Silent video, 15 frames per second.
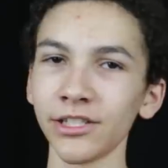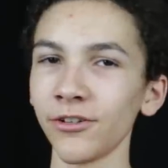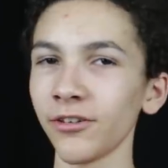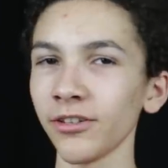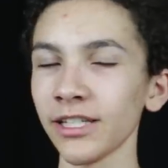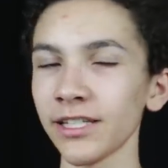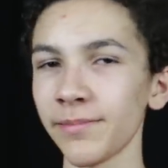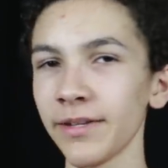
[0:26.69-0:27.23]

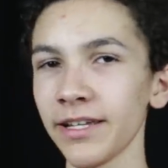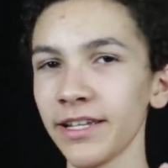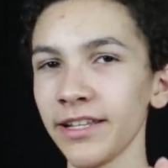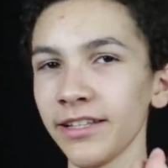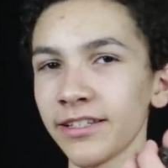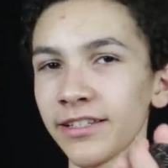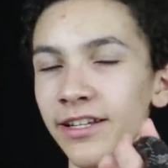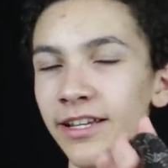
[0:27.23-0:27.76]
Generally
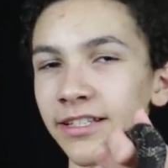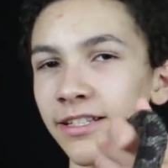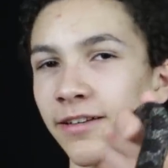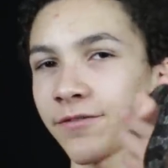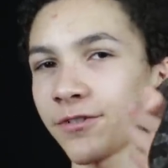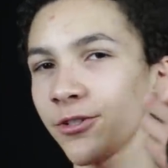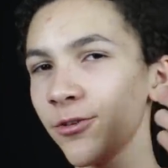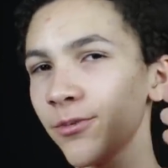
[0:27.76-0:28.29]
speaking, snakes
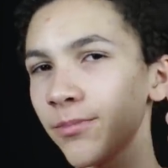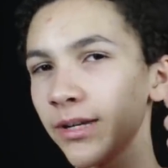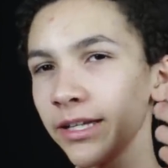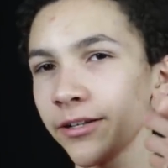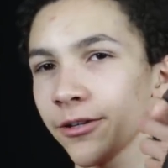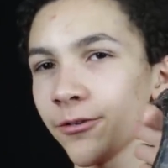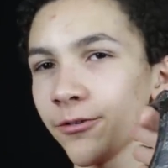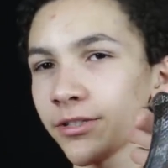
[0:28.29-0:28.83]
have two
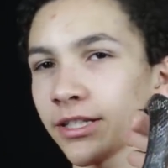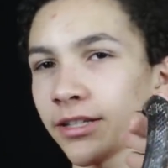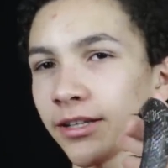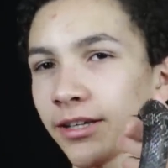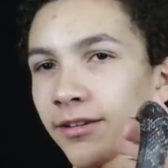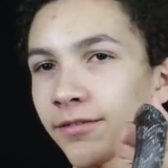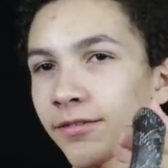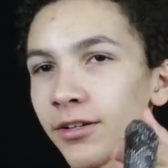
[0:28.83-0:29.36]
main goals in
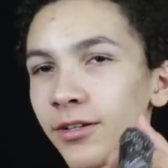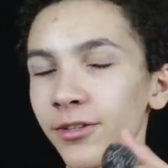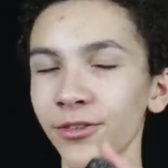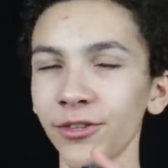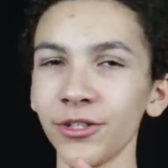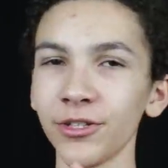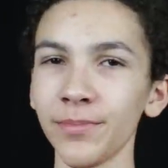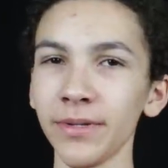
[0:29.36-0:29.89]
life,
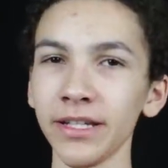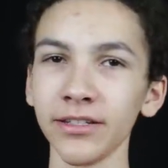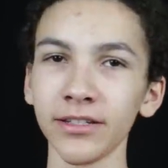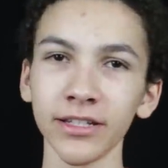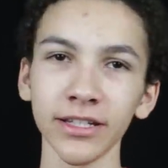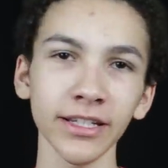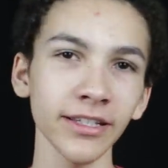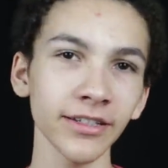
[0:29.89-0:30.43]
those being
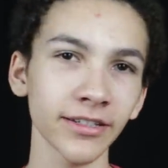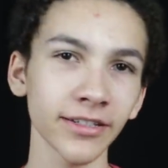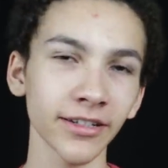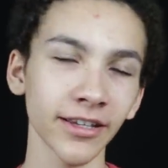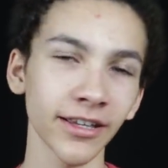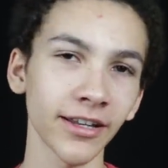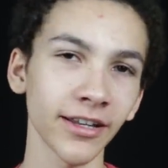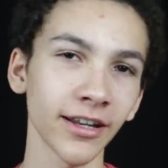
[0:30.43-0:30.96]
to eat
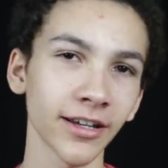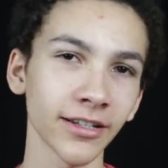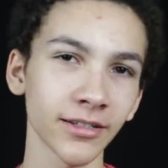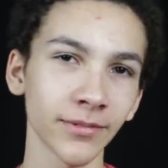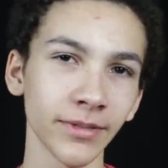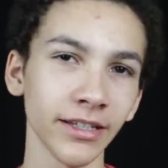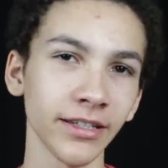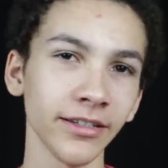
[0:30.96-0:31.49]
and not
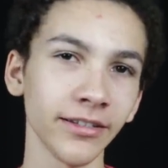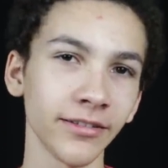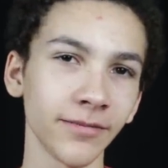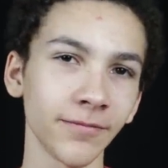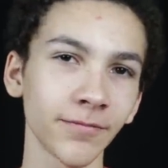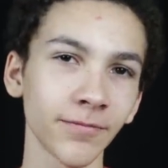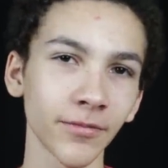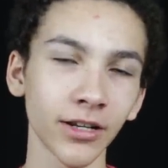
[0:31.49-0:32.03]
to be
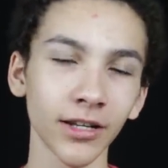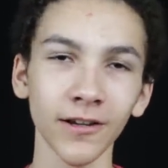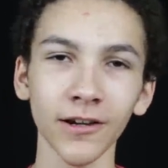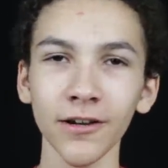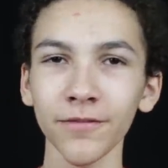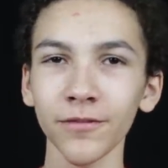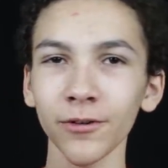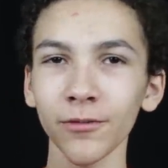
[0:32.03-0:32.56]
eaten.
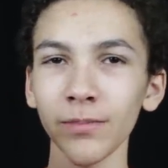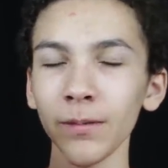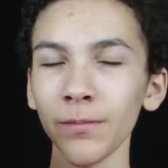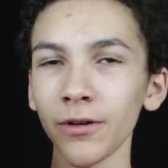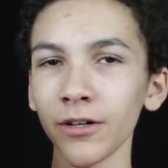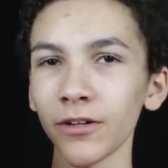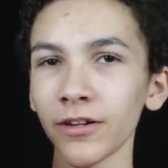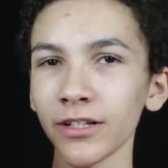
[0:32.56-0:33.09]
However,
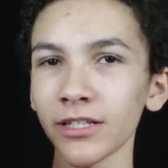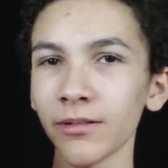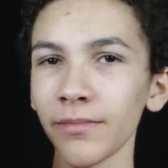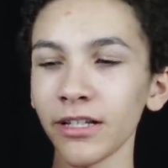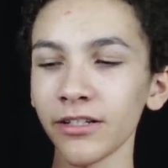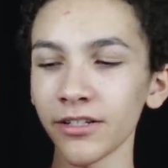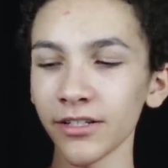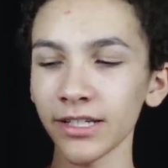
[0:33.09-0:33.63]
people
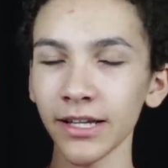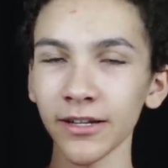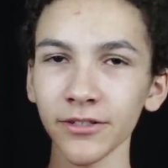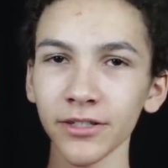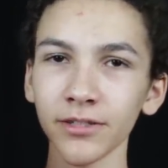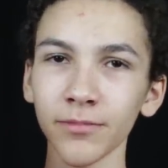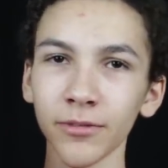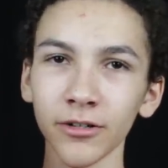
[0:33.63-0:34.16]
underestimate just how
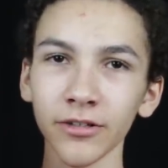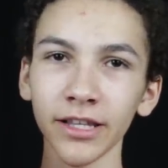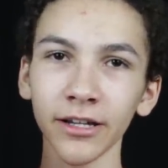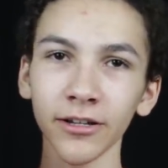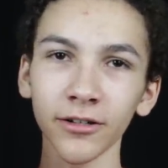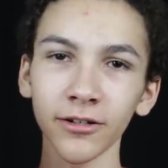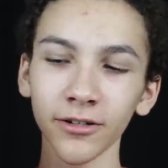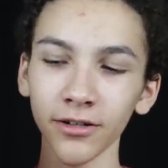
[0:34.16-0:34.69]
smart they
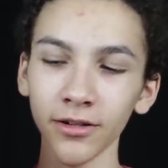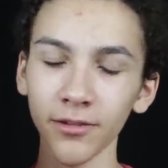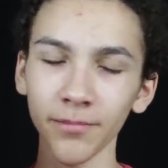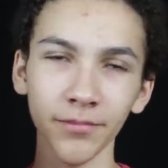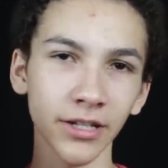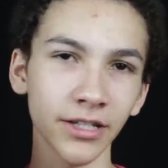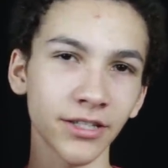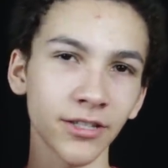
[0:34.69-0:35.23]
are
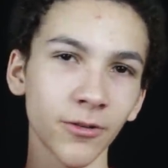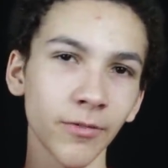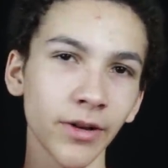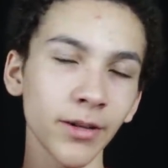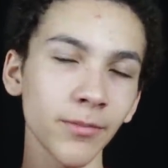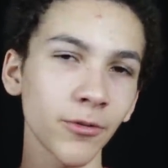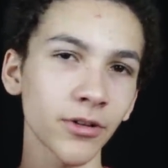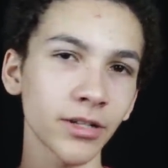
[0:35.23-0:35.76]
because they're
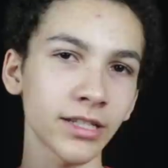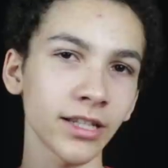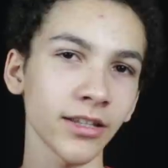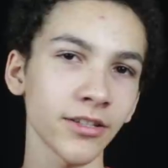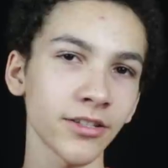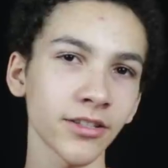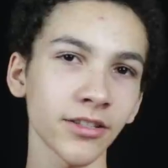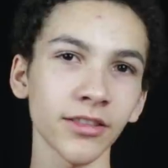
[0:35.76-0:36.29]
way more
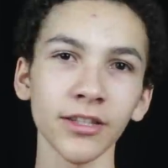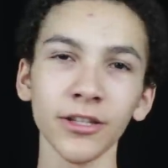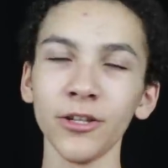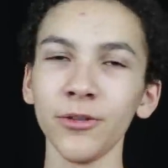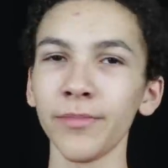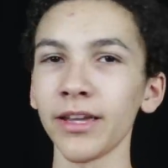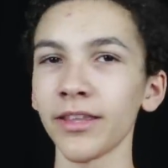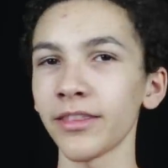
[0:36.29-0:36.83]
intelligent than
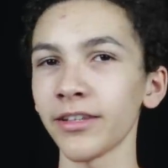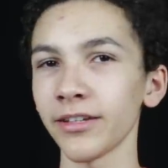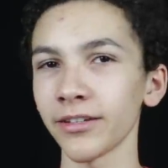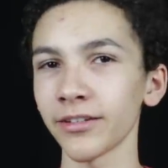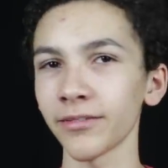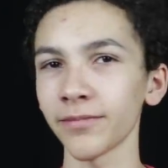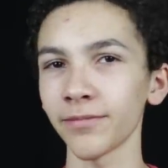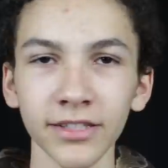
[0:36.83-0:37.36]
you may
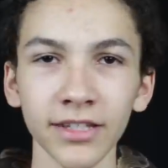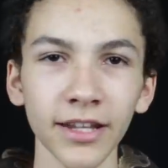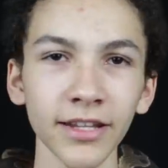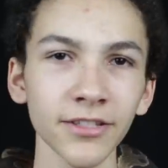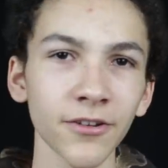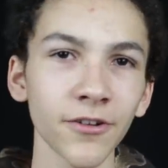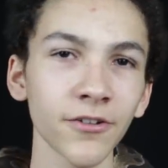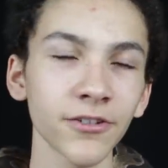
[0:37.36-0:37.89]
think.
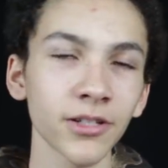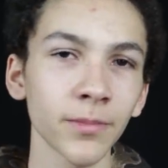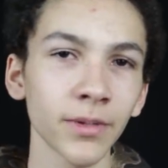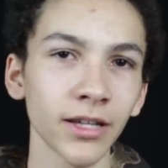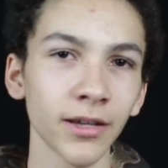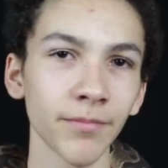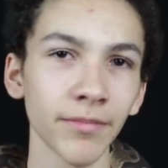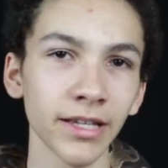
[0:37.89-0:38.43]
Snakes are known to
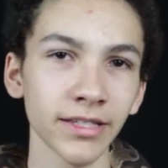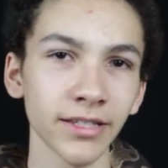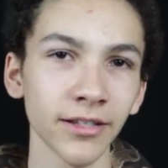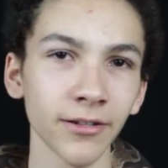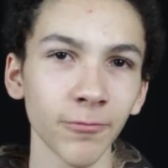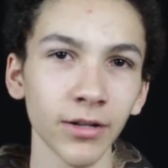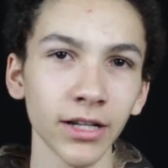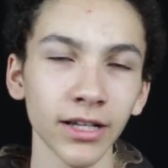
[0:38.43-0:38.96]
be
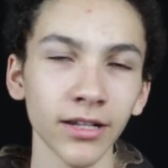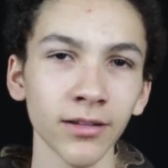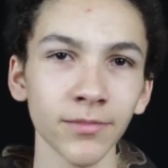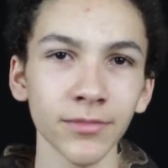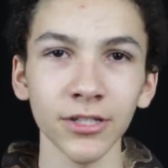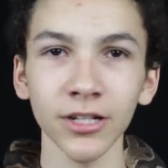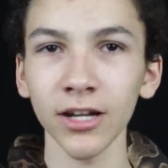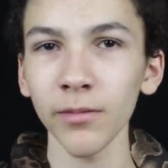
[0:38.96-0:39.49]
amazing when it
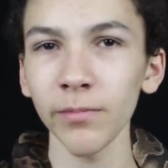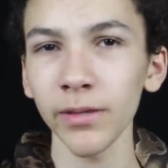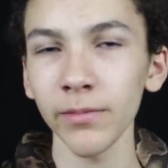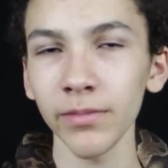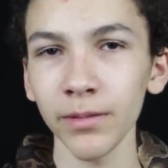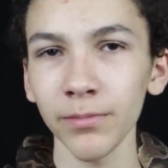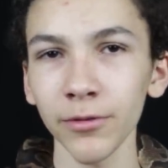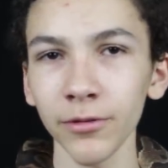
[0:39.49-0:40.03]
comes to
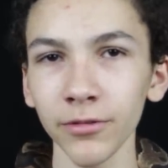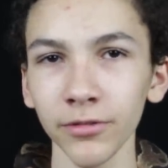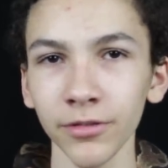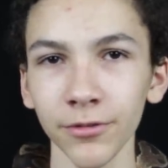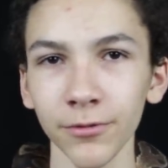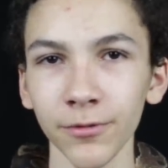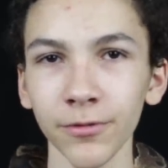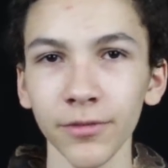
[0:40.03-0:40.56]
helping people
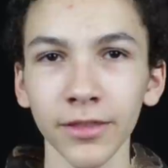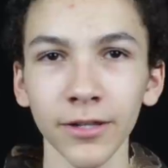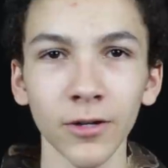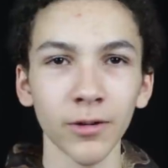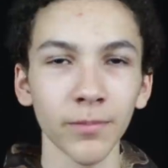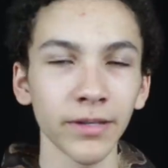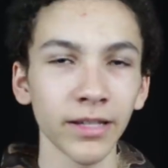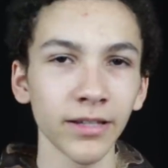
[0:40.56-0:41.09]
through
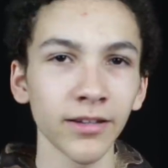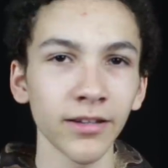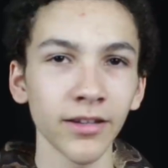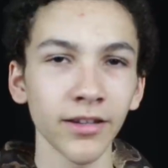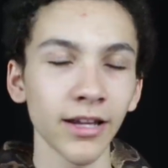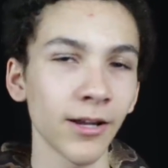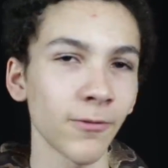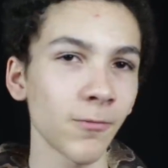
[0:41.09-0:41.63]
therapy
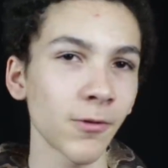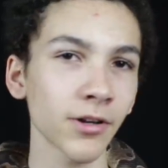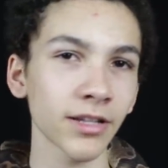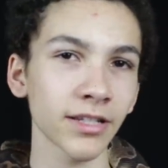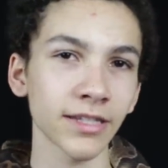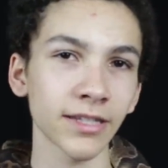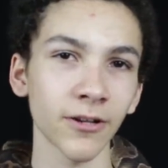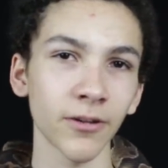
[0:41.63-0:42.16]
and
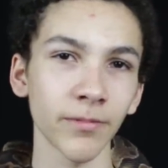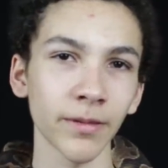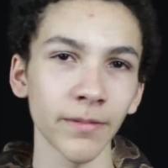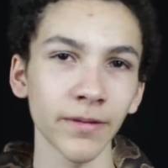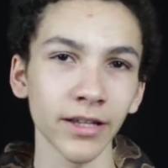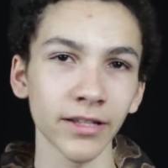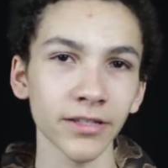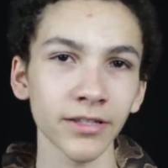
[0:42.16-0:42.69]
work as
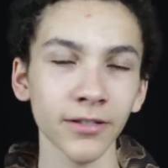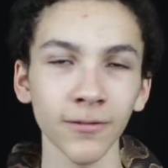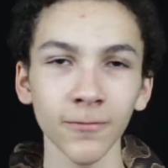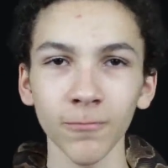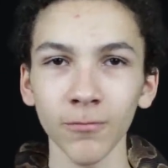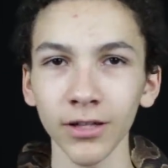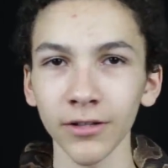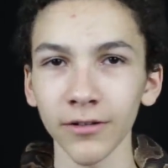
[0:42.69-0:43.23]
therapy pets.
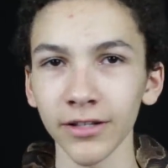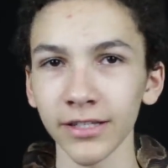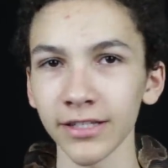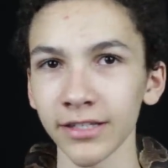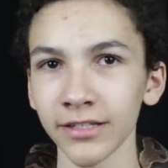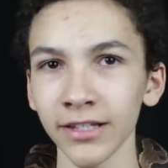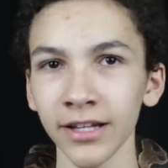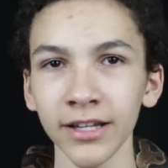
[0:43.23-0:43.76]
Whether it's
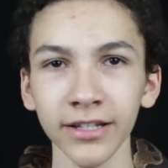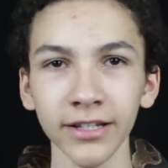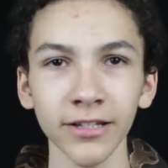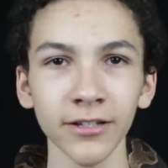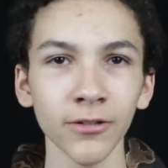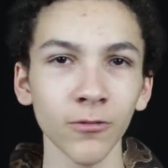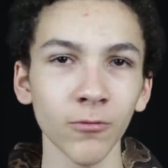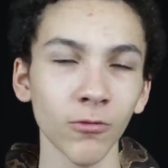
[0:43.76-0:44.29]

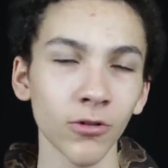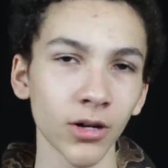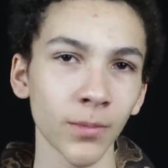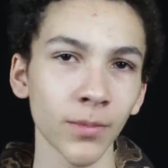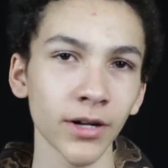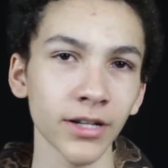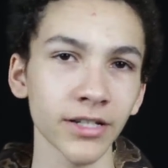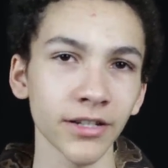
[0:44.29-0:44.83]
anxiety or
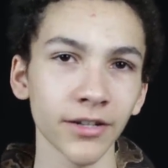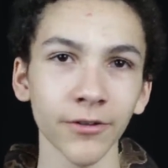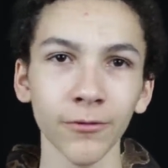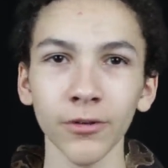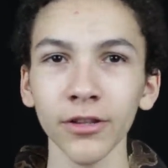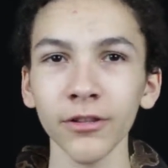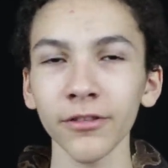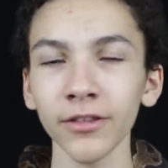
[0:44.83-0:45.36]
depression
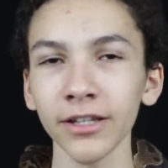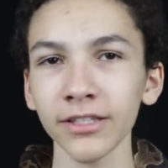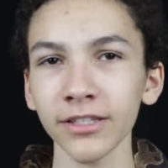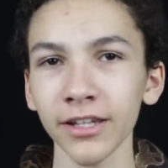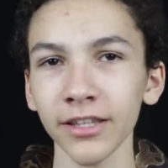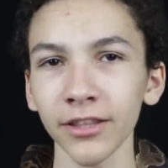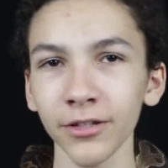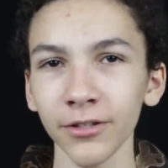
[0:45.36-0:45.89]
or other
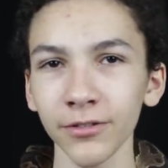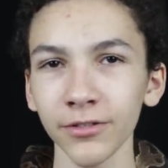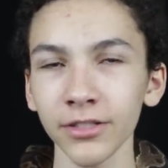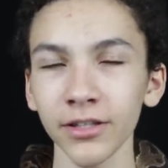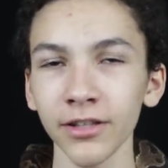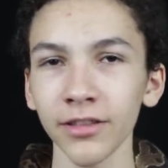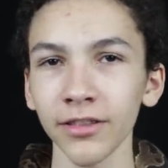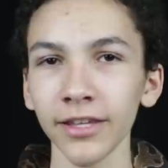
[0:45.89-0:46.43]
things like
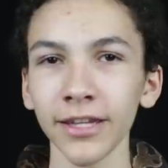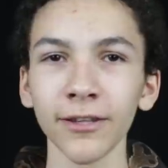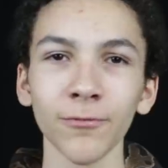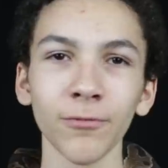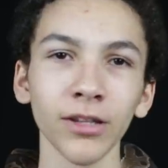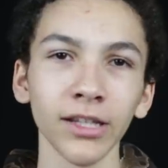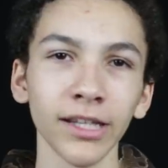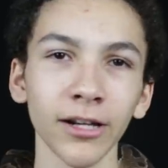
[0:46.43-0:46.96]
those, they can
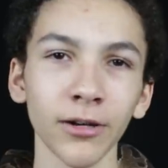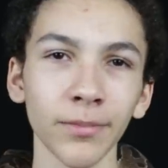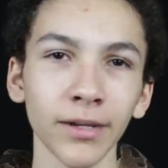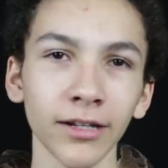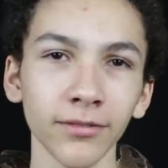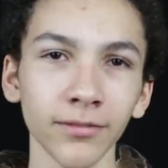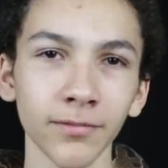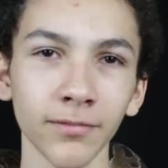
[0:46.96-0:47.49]
really help
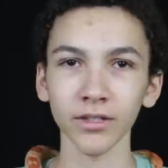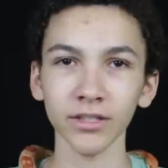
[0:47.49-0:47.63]
out.